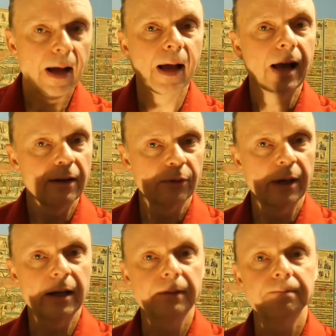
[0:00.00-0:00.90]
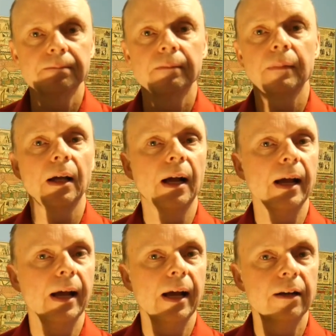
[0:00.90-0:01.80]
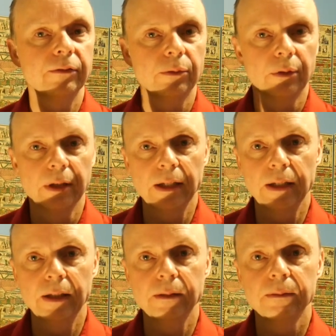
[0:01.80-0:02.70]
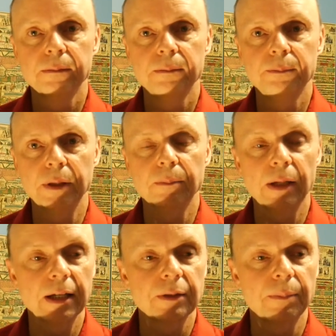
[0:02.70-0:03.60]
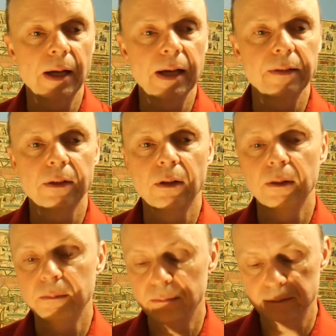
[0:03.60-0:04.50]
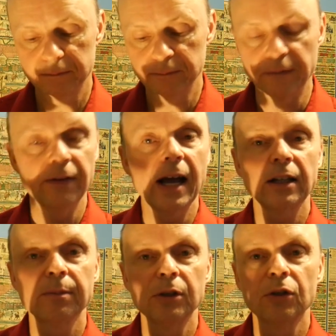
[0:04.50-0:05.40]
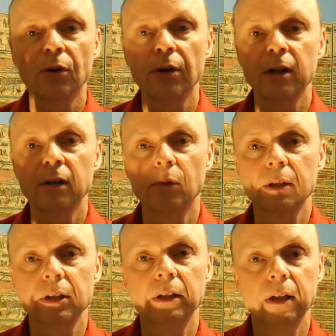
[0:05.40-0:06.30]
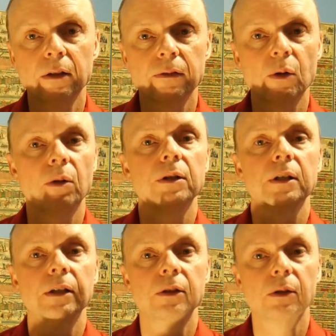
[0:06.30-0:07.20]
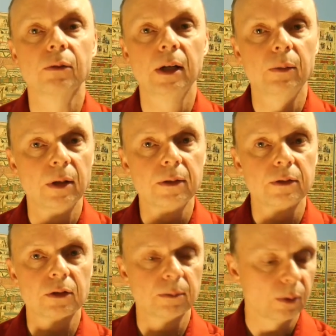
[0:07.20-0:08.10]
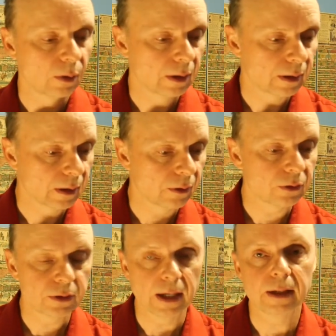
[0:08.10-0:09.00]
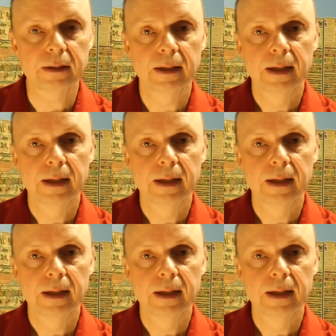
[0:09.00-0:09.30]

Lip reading: I have read it. I have really been blessed by it. There are the vast majority of what's in here, of course, I do agree with and support and understand.